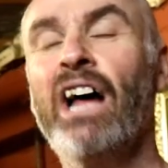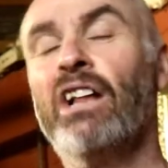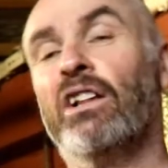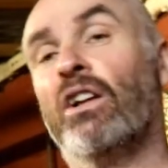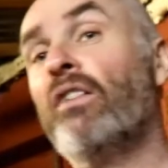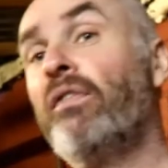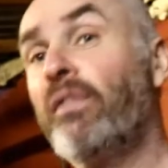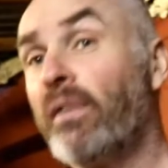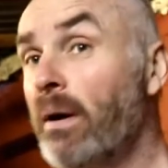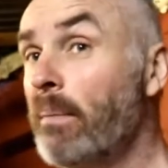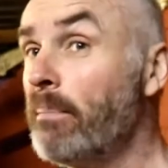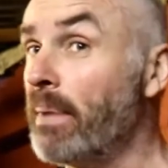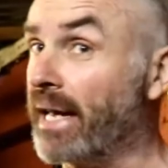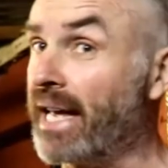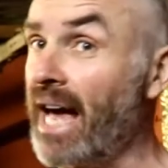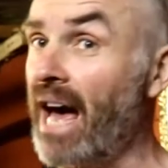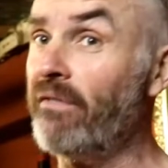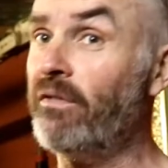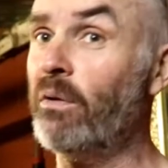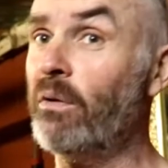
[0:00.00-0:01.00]
Love, be
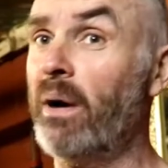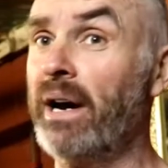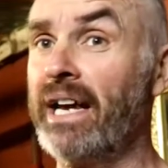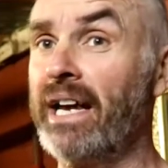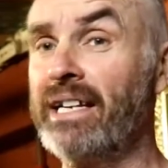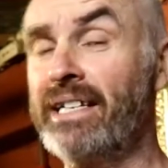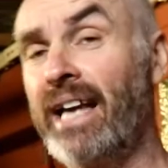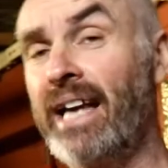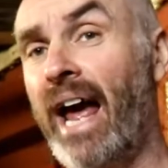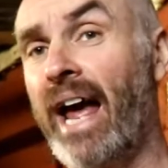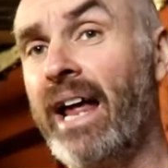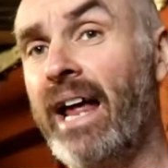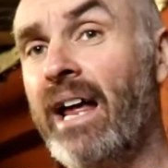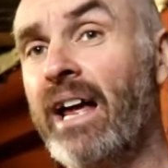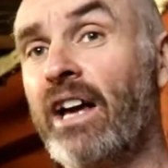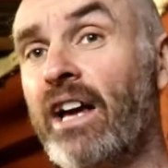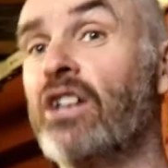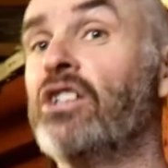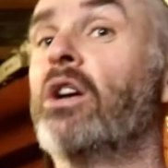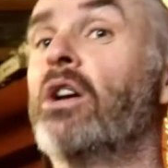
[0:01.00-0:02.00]
careful what you say.
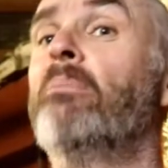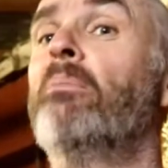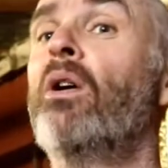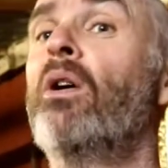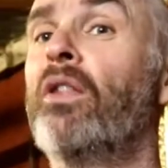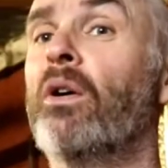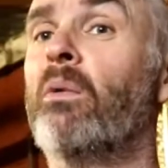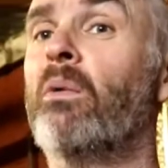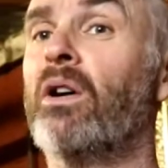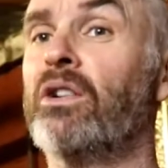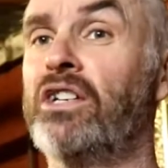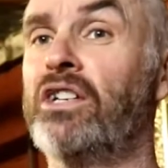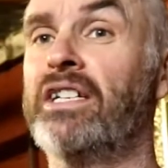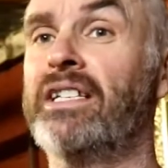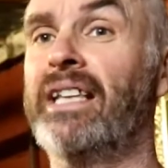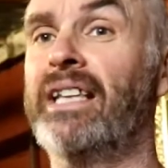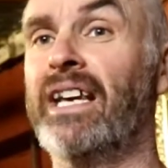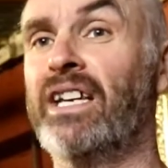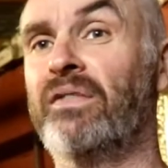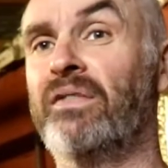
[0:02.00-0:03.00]
What? Your mother
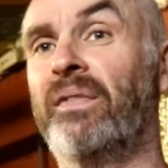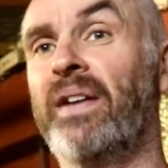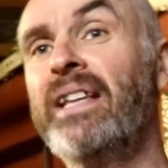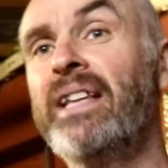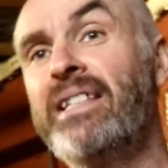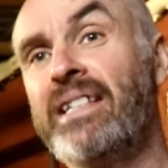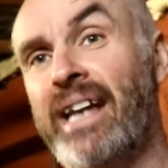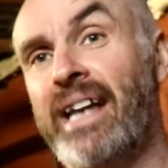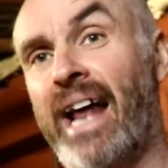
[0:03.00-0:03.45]
watches these vids